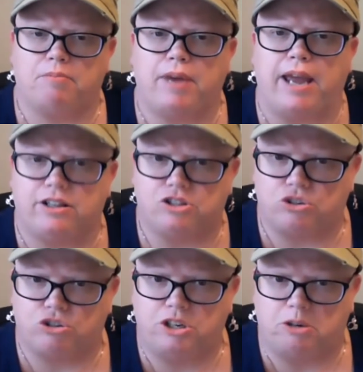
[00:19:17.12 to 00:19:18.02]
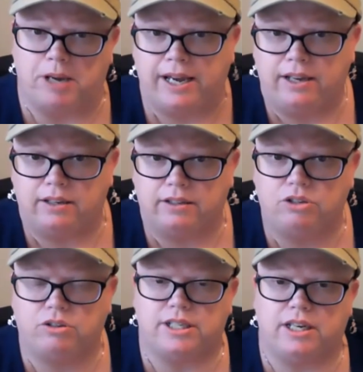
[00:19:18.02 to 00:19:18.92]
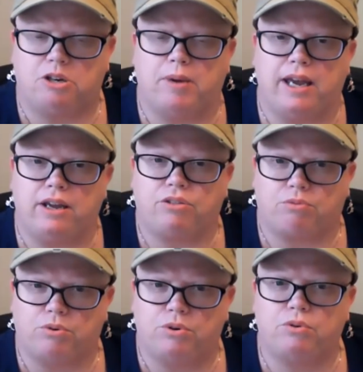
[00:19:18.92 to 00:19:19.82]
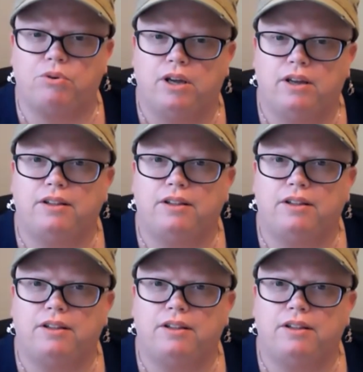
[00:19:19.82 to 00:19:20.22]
hand searching your bag. You can take your bag through